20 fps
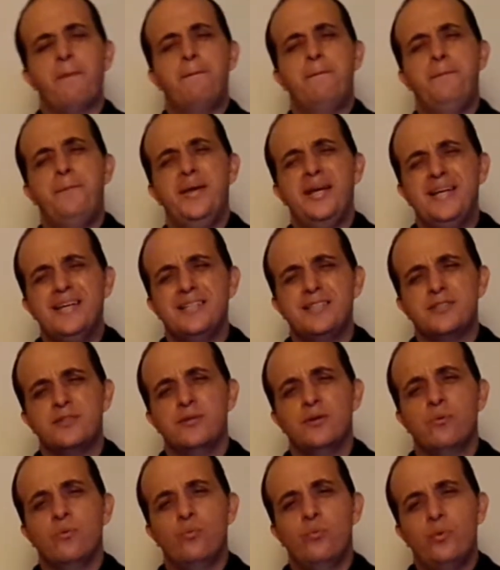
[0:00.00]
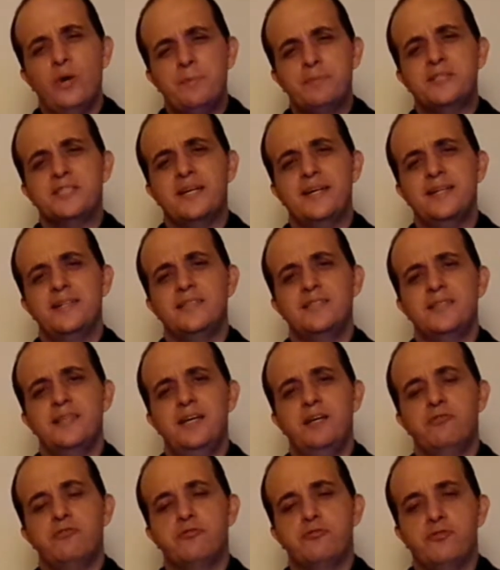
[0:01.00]
biggest websites
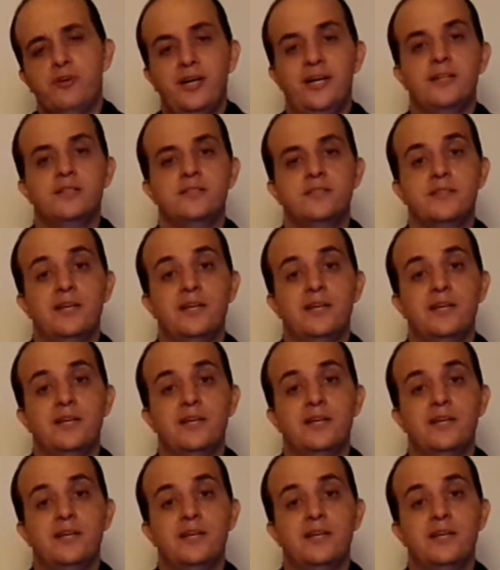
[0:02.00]
in France.